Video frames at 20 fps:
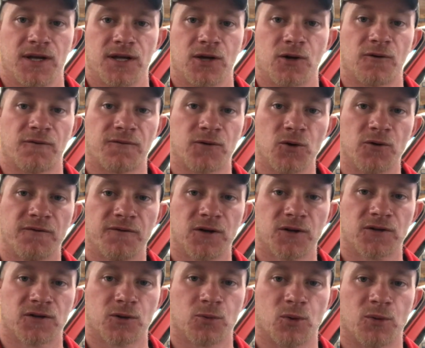your fuel
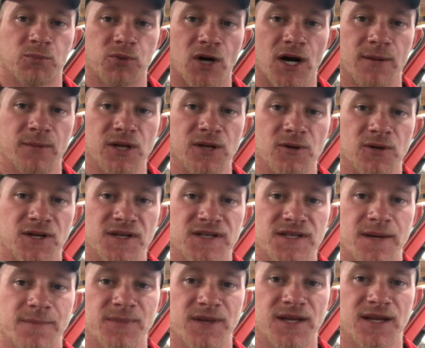filter will probably look
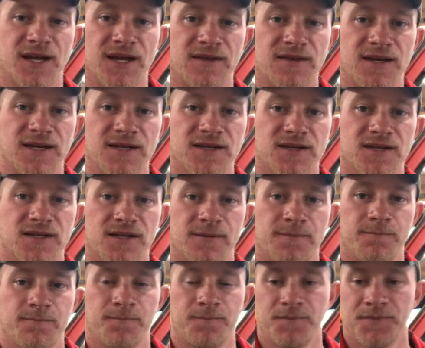something like this,
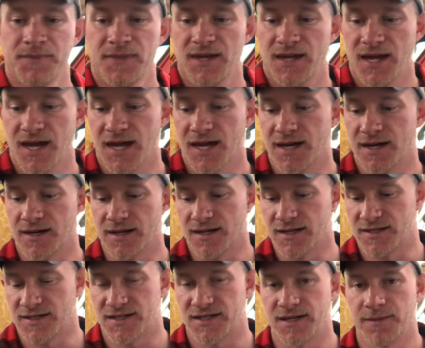and
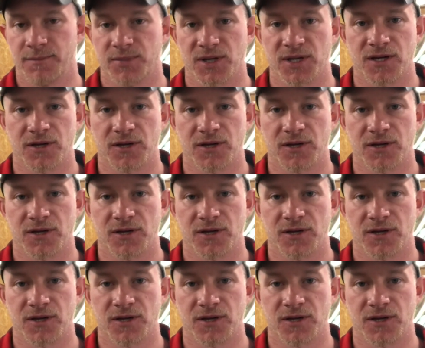it simply